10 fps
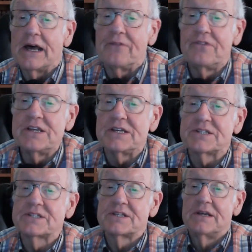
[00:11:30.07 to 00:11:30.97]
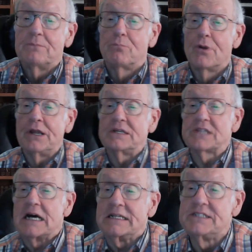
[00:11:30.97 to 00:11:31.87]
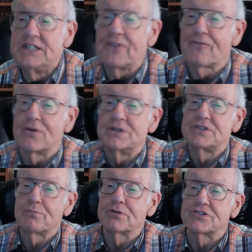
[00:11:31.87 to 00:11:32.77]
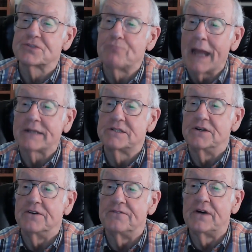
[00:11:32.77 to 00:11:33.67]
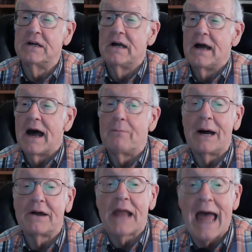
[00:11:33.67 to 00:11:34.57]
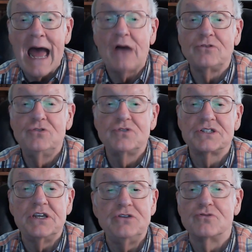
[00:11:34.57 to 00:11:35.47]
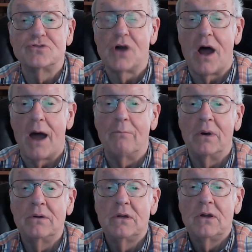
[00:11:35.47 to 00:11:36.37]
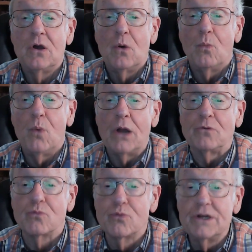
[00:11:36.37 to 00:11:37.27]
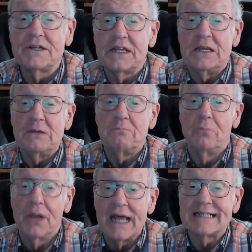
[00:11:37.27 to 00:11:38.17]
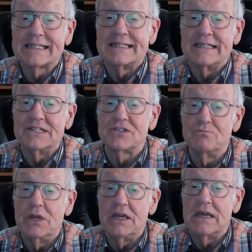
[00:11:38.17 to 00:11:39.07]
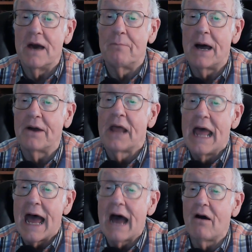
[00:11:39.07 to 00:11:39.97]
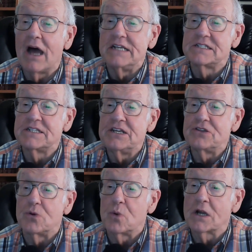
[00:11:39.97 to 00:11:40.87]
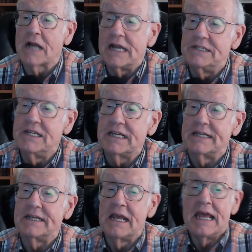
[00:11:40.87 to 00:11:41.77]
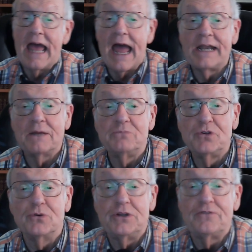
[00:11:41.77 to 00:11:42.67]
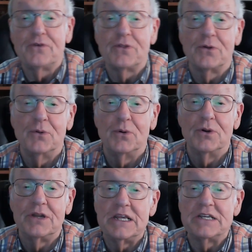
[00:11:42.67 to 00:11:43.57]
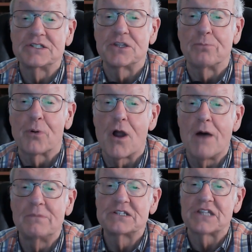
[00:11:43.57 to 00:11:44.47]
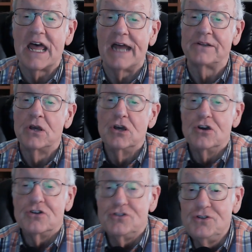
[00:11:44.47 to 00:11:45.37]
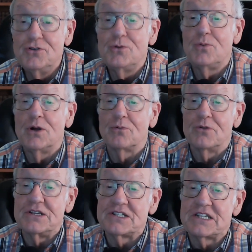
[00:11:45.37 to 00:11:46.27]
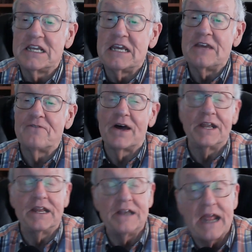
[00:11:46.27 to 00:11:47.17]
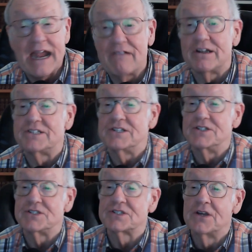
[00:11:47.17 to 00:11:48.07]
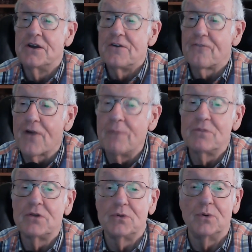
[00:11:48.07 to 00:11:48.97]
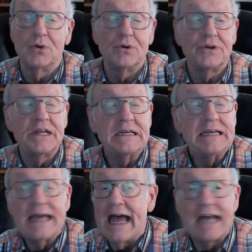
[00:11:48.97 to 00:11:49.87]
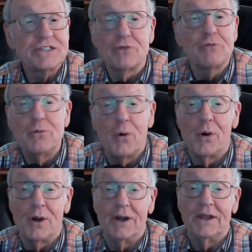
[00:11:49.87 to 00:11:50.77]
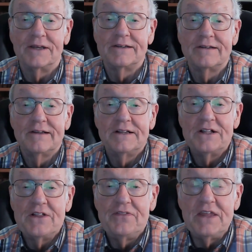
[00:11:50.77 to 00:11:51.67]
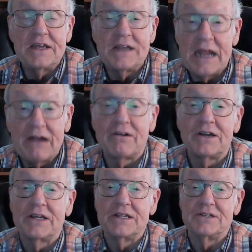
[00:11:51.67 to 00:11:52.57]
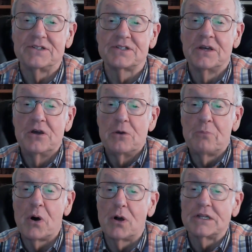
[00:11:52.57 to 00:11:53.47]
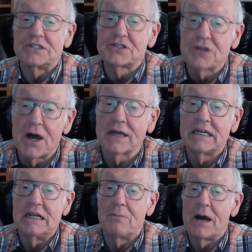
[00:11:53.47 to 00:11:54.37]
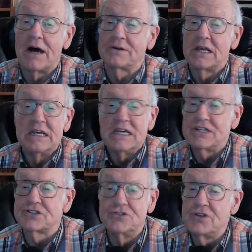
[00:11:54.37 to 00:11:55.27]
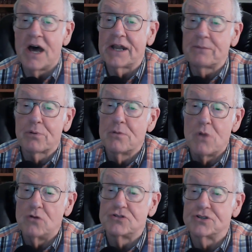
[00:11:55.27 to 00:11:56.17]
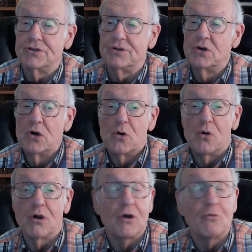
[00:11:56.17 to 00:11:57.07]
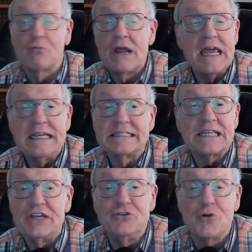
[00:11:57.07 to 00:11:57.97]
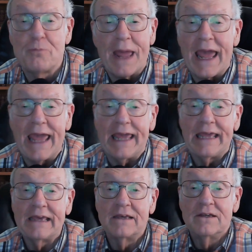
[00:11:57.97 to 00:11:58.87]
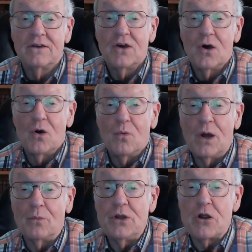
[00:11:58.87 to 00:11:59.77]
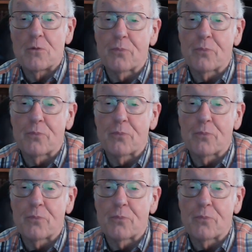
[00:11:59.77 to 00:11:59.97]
this brings a different perspective about how you see your job. What really blesses me about how I see the work I did and am doing for the Lord is the promise that you will receive an inheritance from the Lord as a reward. The inheritance Paul is talking about is not a promotion or a raise in your pay. What we are